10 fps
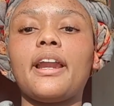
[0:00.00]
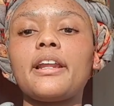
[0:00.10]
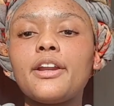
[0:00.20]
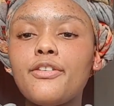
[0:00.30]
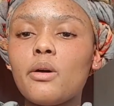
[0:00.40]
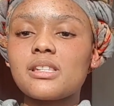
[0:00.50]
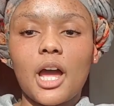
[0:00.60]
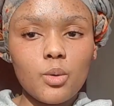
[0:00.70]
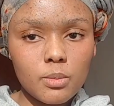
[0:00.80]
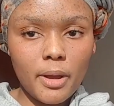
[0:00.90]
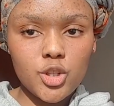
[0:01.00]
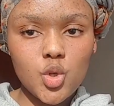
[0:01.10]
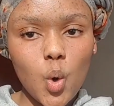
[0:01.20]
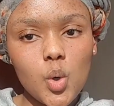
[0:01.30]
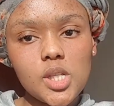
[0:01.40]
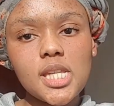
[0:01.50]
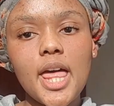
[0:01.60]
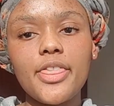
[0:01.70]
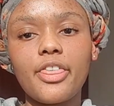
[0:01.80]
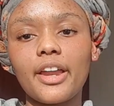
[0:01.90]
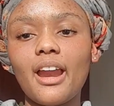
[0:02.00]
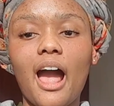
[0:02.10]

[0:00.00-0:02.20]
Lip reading: And then if I was done with my chores, then